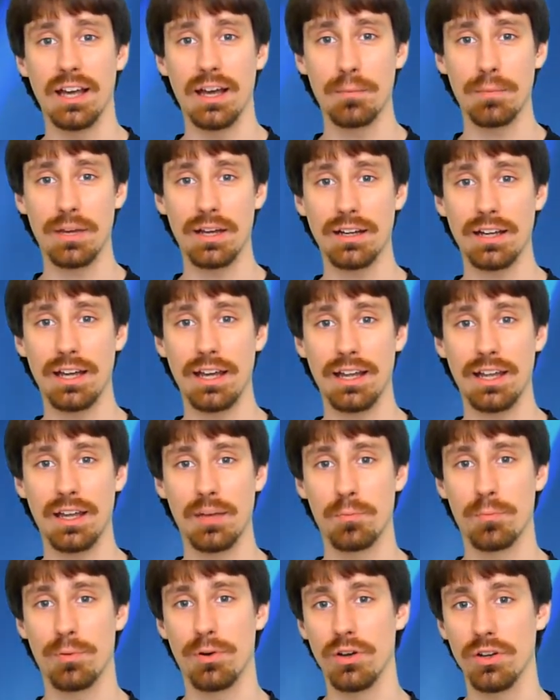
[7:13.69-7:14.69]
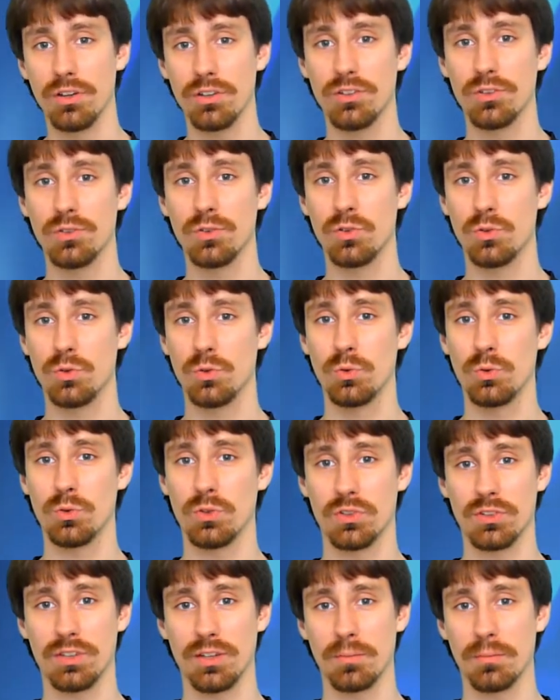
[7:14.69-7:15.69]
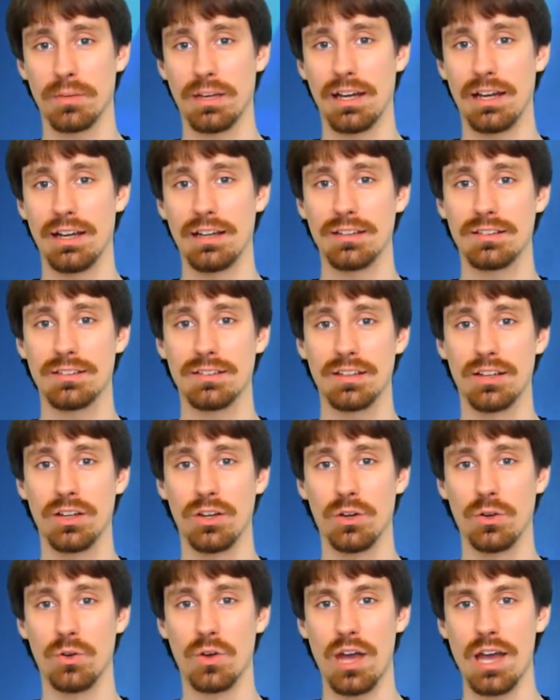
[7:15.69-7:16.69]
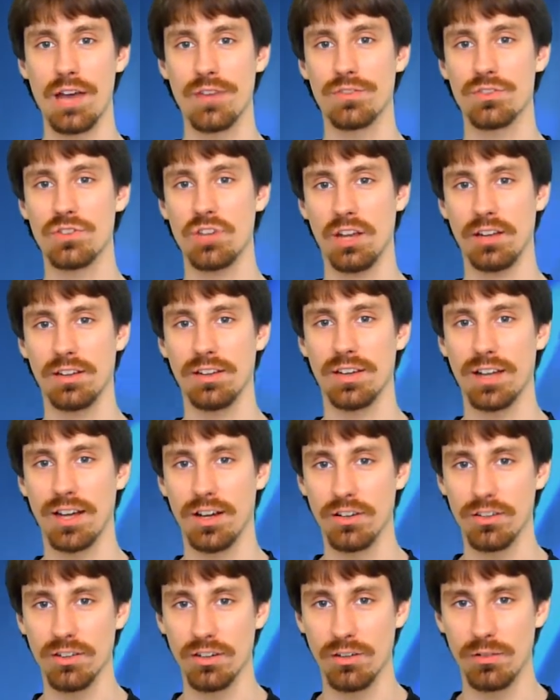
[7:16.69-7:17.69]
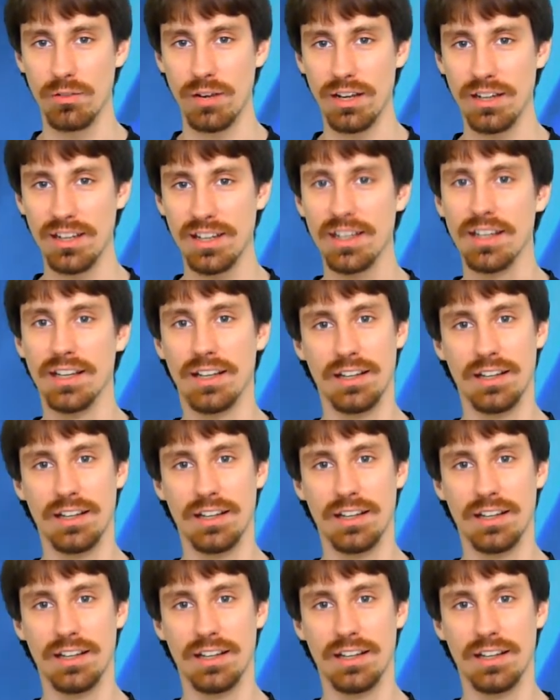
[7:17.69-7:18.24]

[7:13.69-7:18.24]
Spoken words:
but I can point you to some guys who have checked it out already.